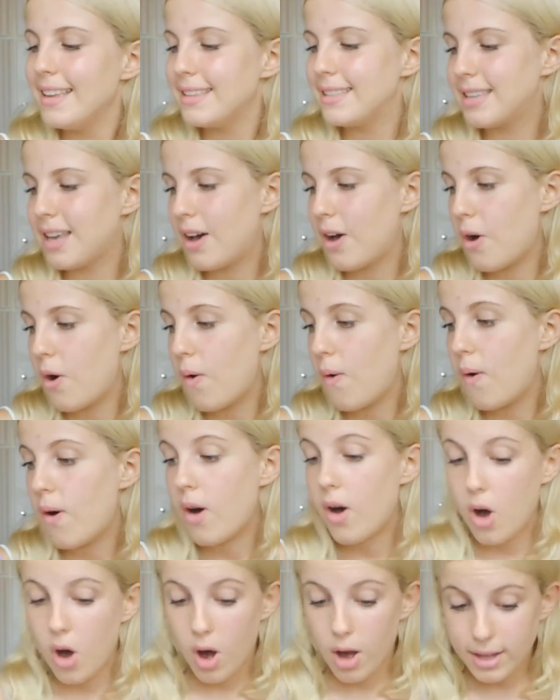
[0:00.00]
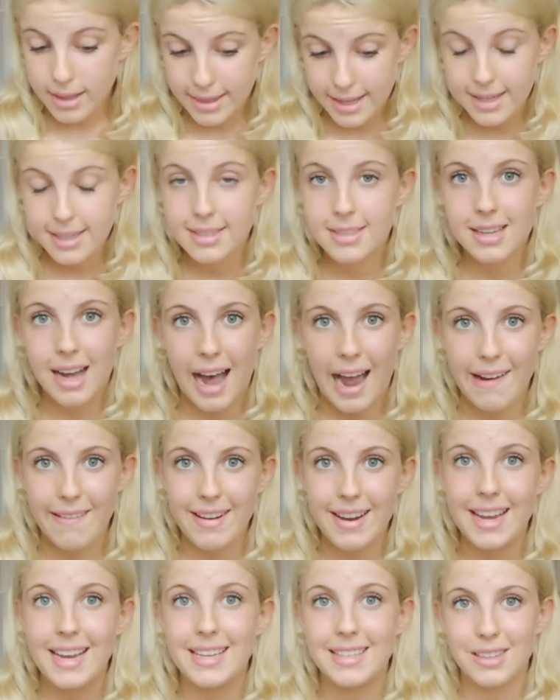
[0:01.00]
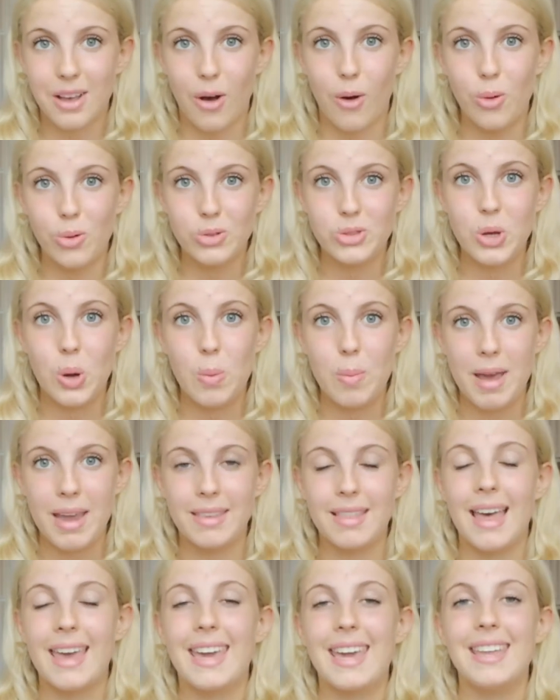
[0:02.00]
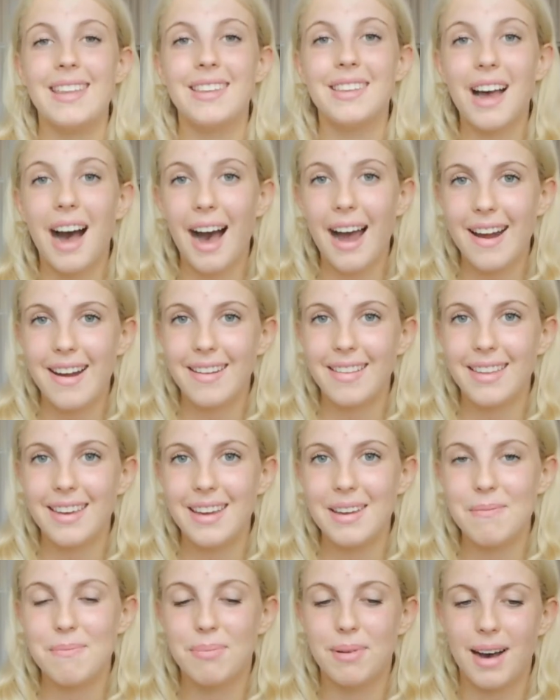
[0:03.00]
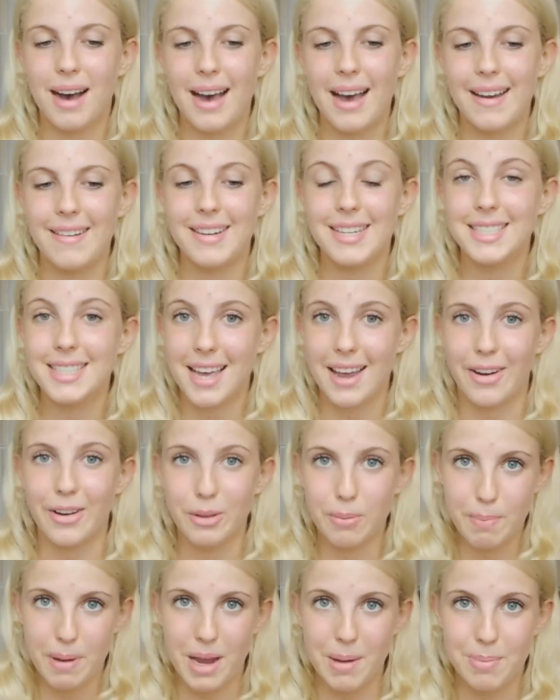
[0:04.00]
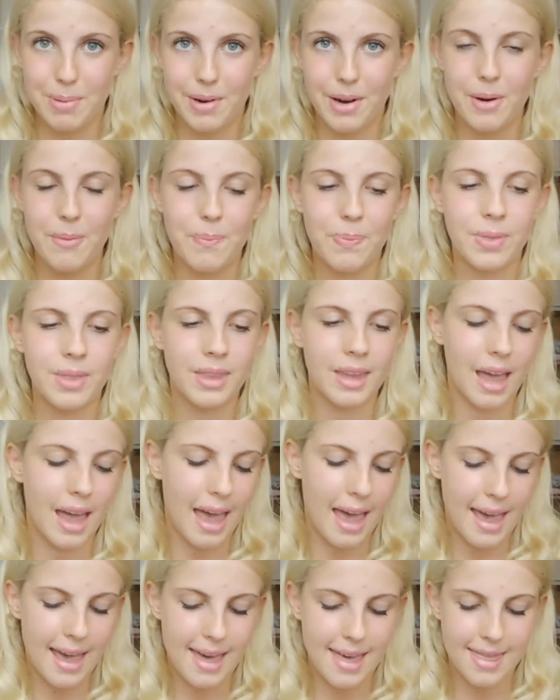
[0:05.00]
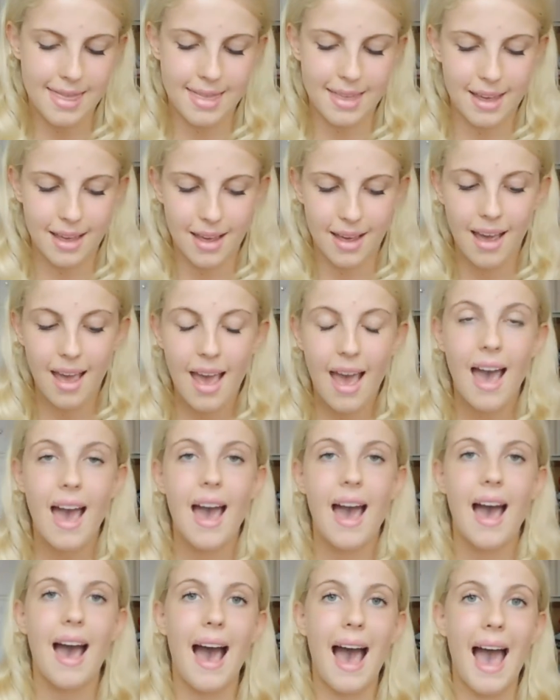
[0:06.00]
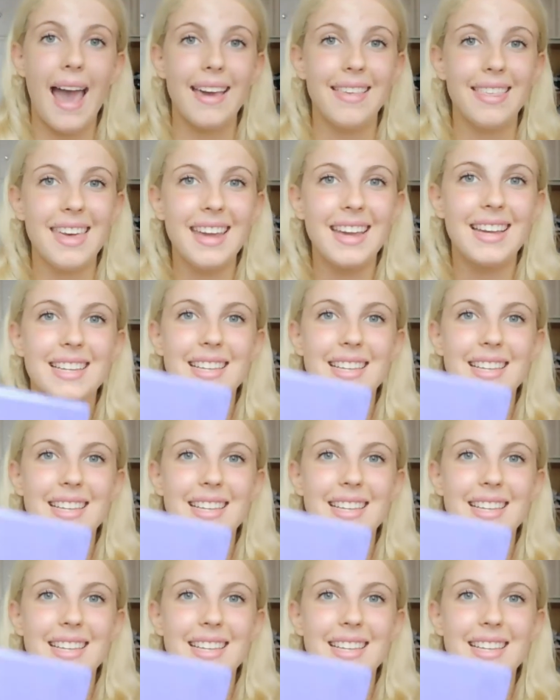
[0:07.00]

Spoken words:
So this diary is also made like entirely by recycled paper, and I think